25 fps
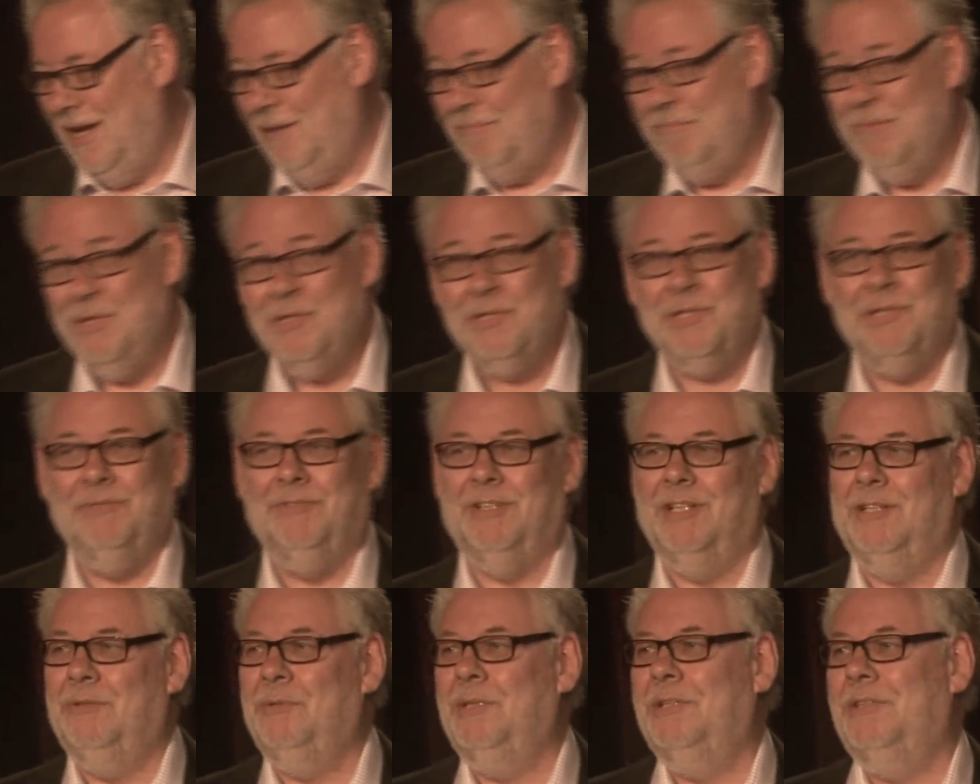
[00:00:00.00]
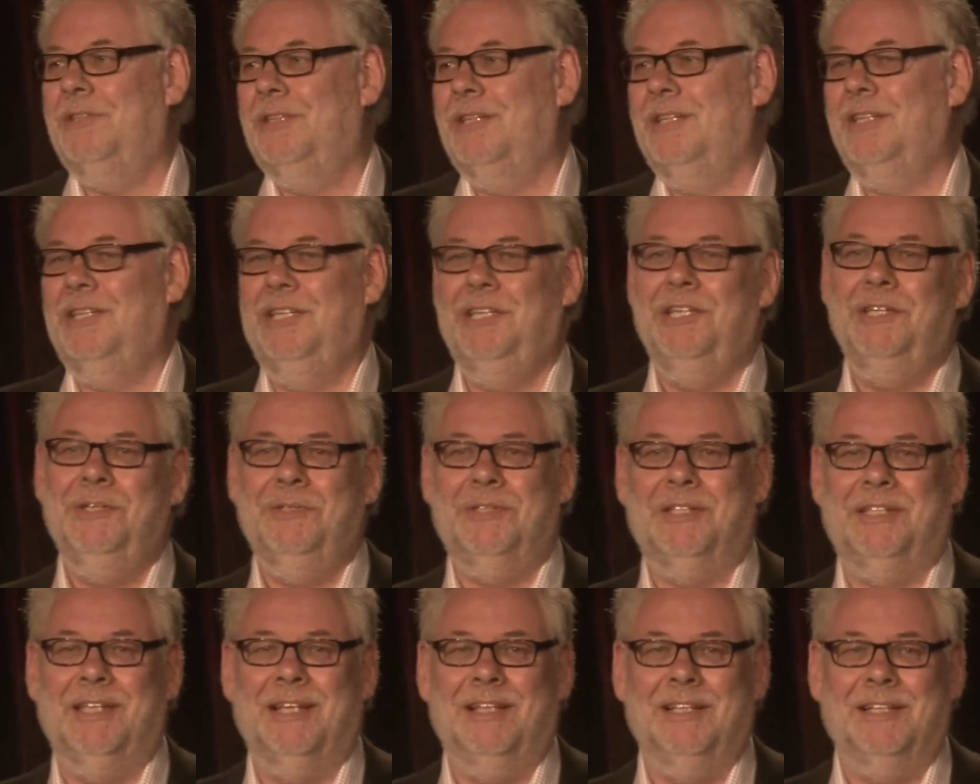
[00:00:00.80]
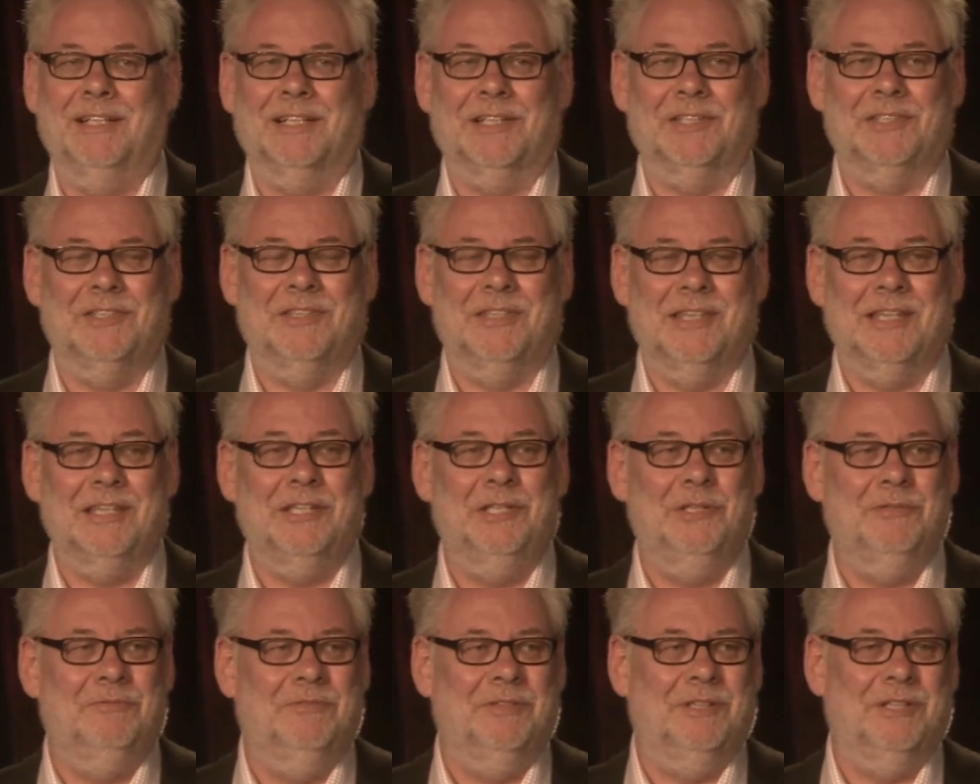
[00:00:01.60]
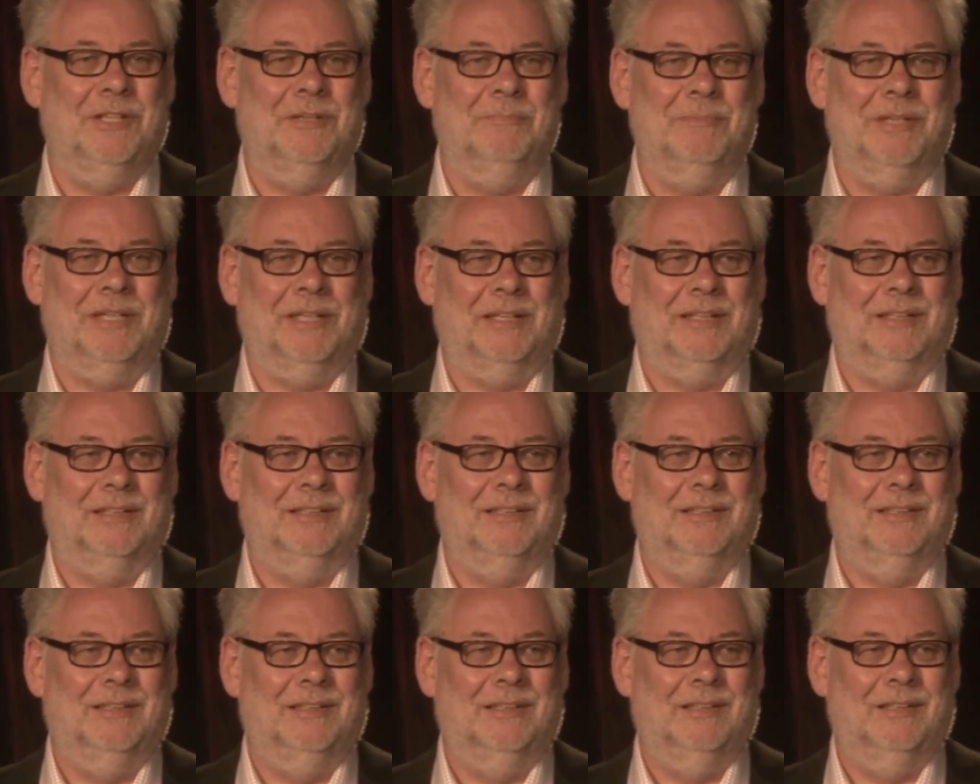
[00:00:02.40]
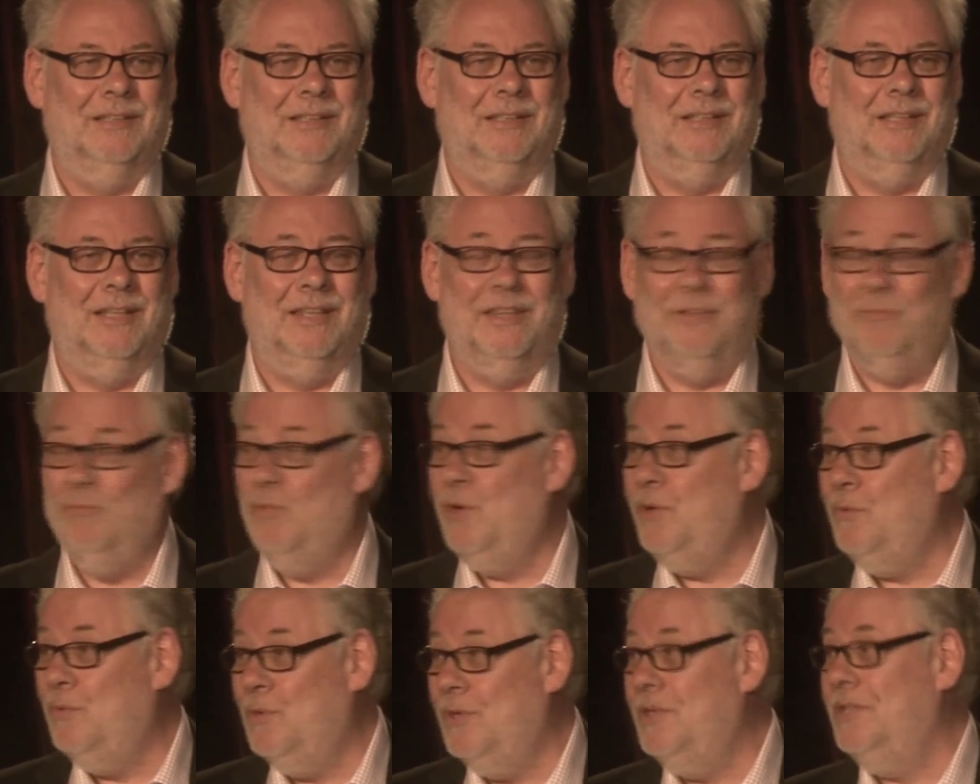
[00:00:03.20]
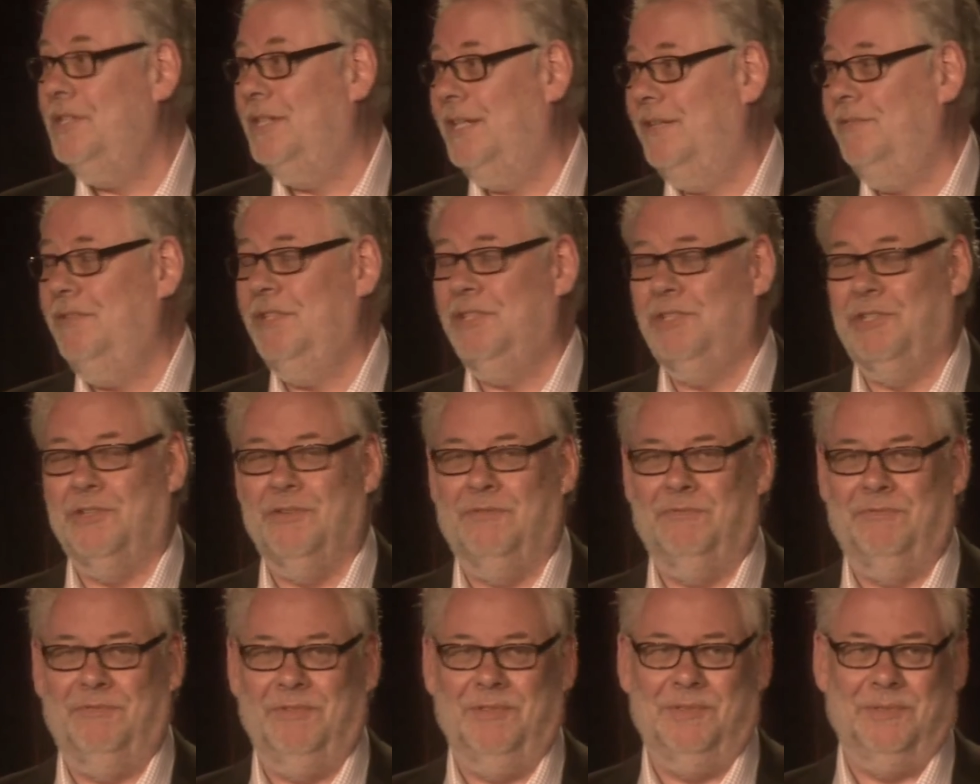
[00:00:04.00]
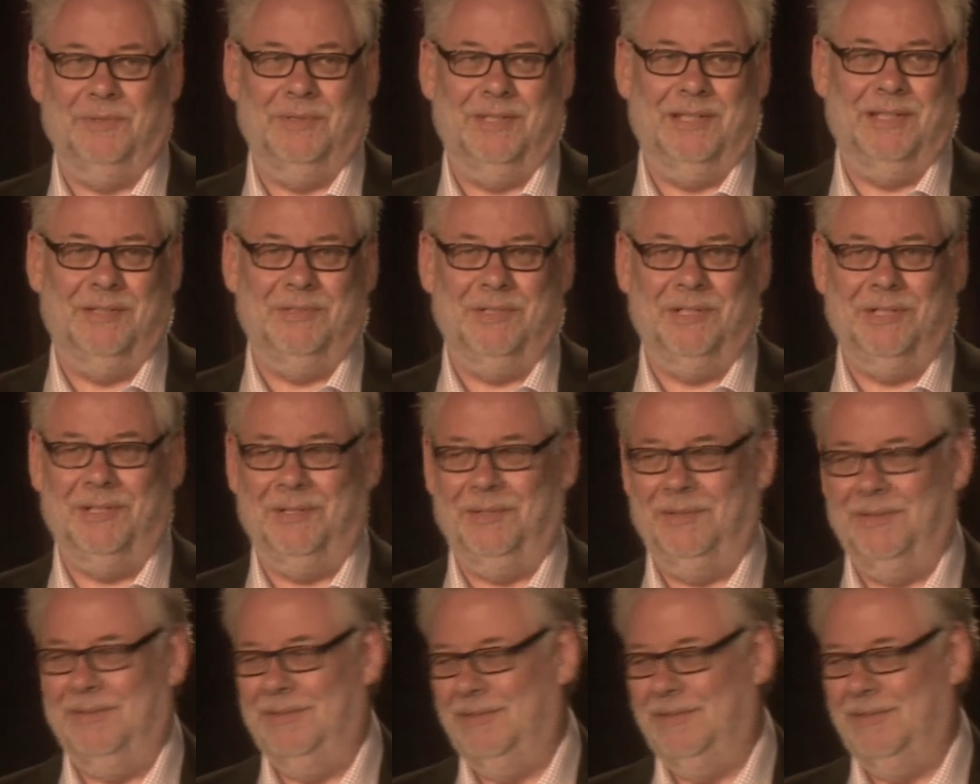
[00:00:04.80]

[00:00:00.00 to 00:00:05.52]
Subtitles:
Most of all, I want to thank you, the delegates. Thank you for coming. We wouldn't have this conference without you.